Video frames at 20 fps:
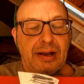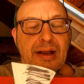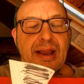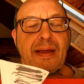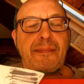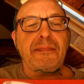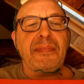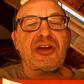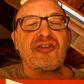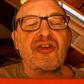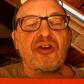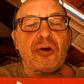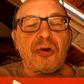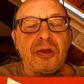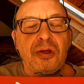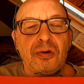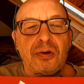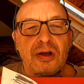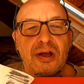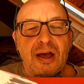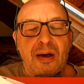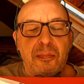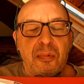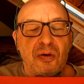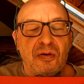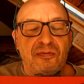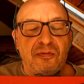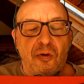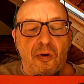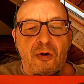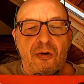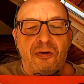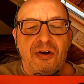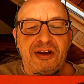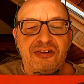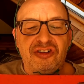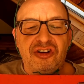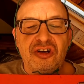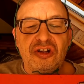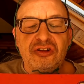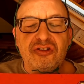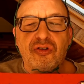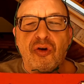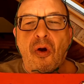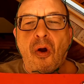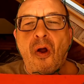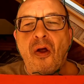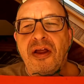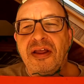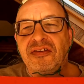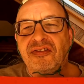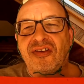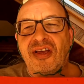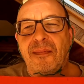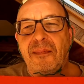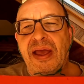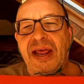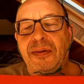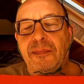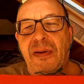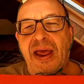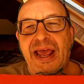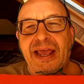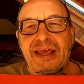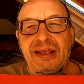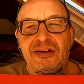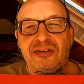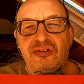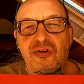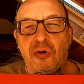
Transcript: Let me show you a couple of original drawings I made back in